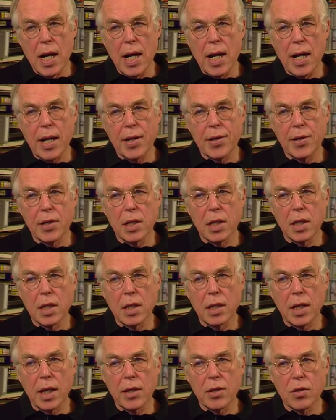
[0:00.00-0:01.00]
And
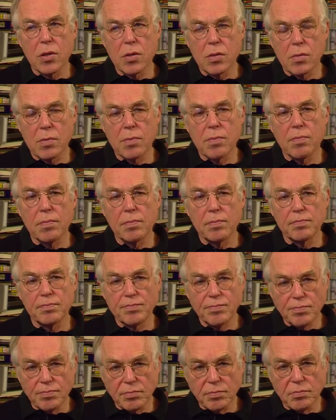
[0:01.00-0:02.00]
I just
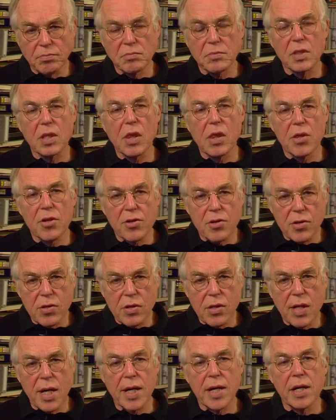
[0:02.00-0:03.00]

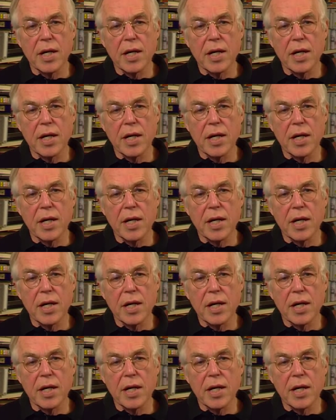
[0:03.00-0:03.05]
set